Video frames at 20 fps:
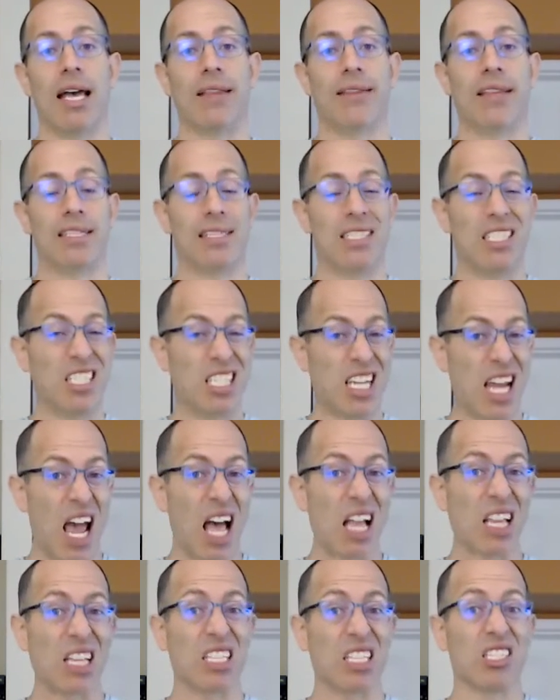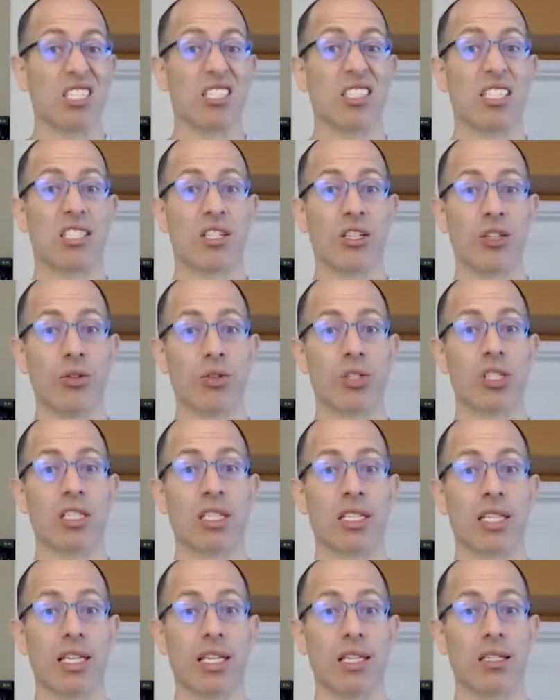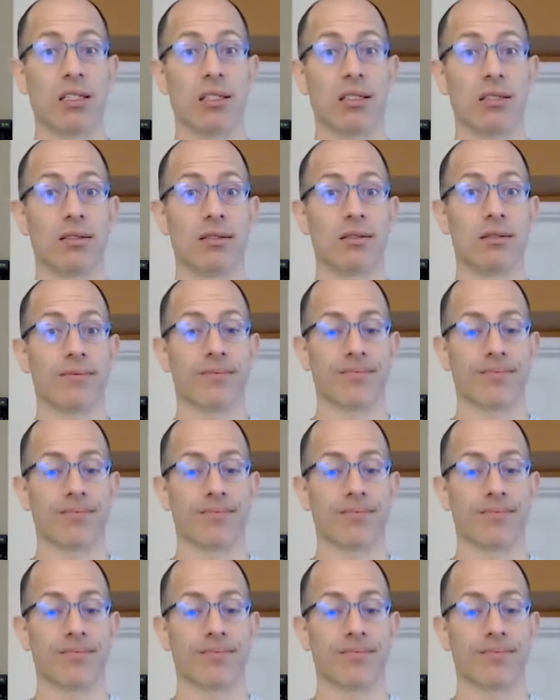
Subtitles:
that's a challenge, that's a new skill.